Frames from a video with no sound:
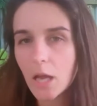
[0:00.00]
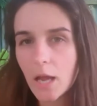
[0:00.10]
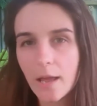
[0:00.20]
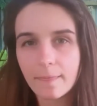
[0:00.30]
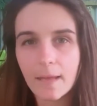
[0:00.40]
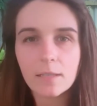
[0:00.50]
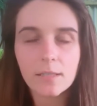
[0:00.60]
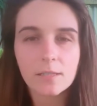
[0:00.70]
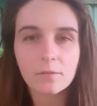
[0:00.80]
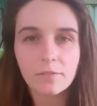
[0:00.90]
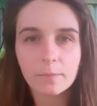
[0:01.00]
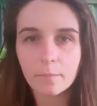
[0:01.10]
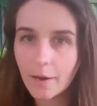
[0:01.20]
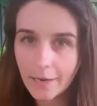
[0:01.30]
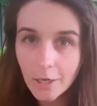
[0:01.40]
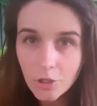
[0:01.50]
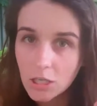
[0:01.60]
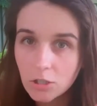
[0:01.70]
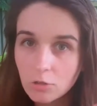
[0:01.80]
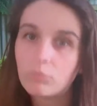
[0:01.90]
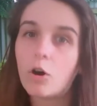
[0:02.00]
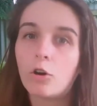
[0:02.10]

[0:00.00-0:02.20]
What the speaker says: and that doesn't fit my gender role.